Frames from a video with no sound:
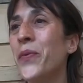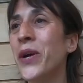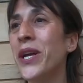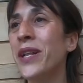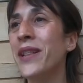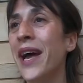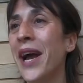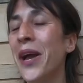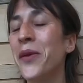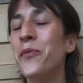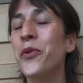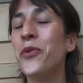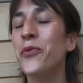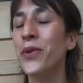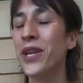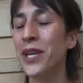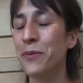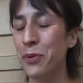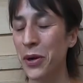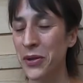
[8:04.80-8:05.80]
Well, I'm a
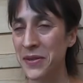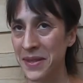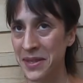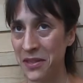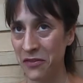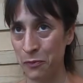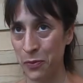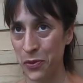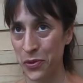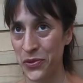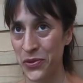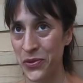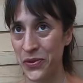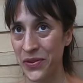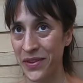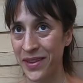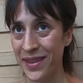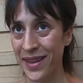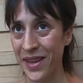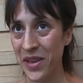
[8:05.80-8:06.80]
really positive
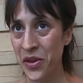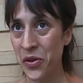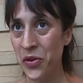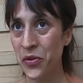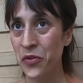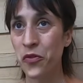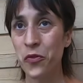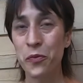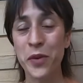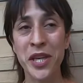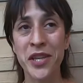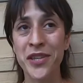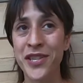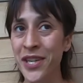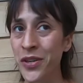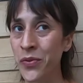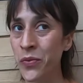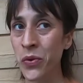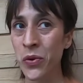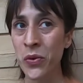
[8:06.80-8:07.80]
person. For me, in
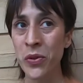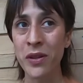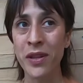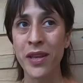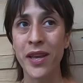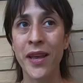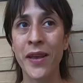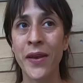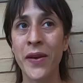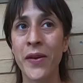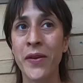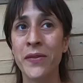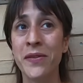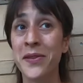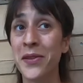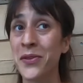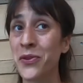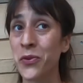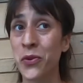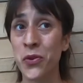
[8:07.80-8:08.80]
general,
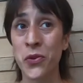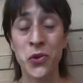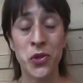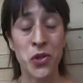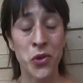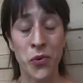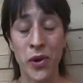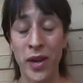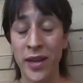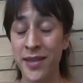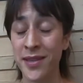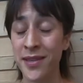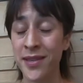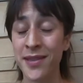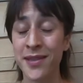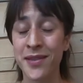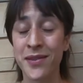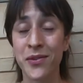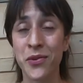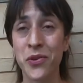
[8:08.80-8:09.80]
this is a huge
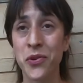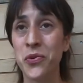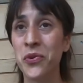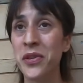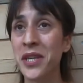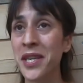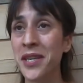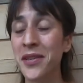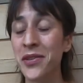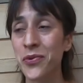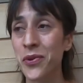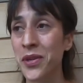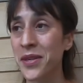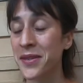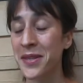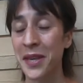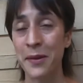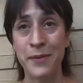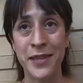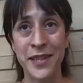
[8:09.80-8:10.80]
crisis. You need to
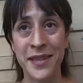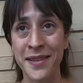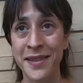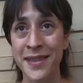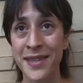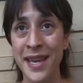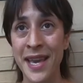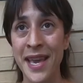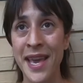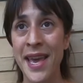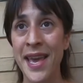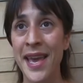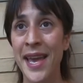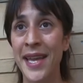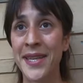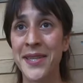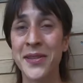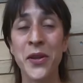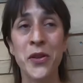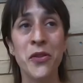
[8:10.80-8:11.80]
accept it.
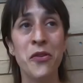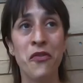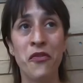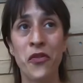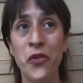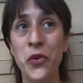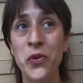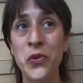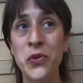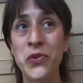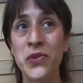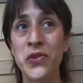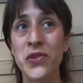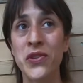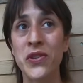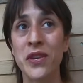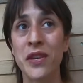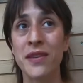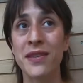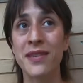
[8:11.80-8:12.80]
It's not the
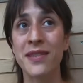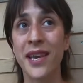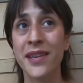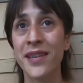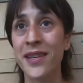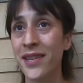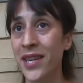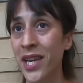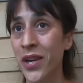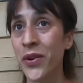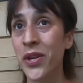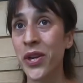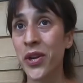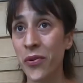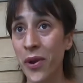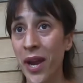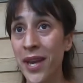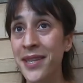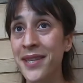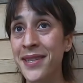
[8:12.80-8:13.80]
first sanitarian
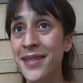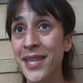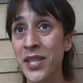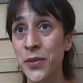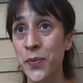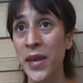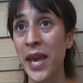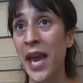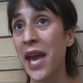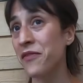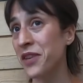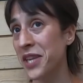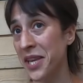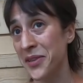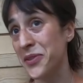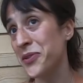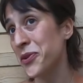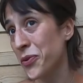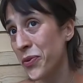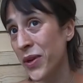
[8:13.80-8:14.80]
crisis that we have in
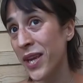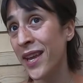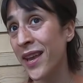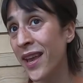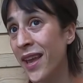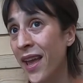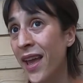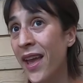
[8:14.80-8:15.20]
history.